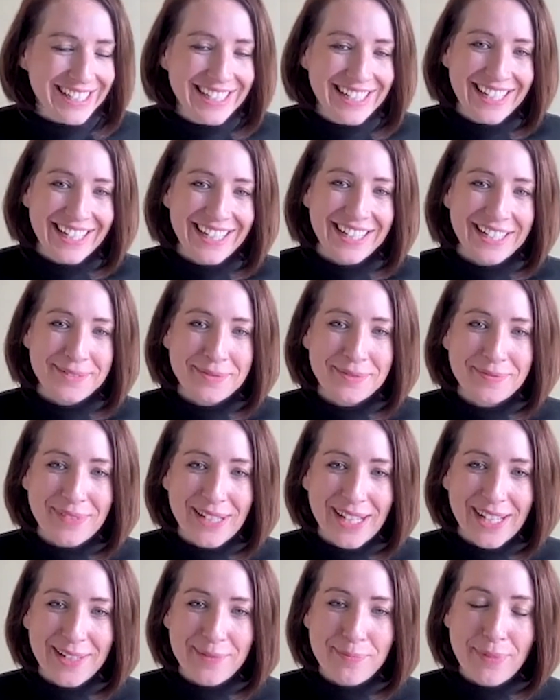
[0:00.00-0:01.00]

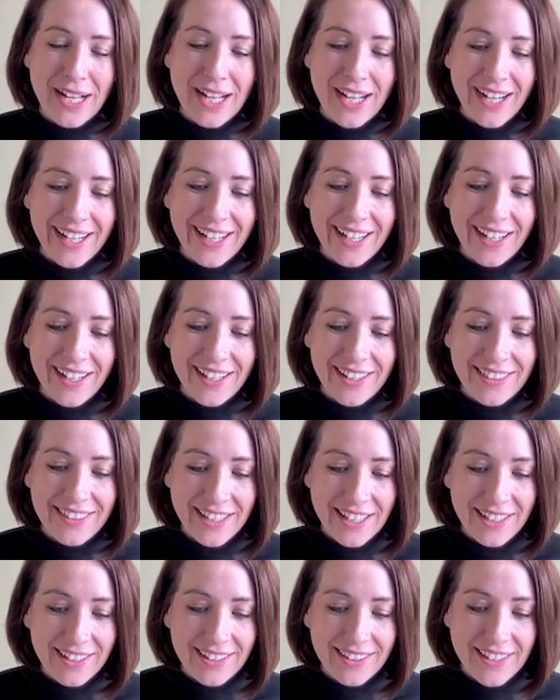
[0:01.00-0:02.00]
but I
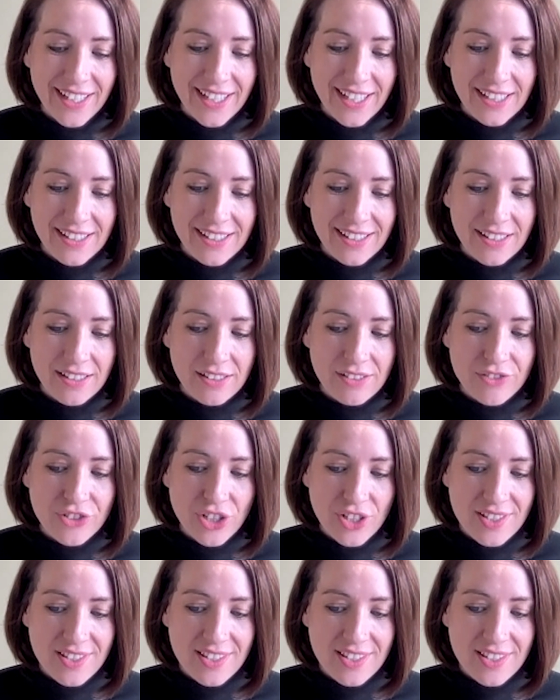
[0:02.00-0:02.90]
think that just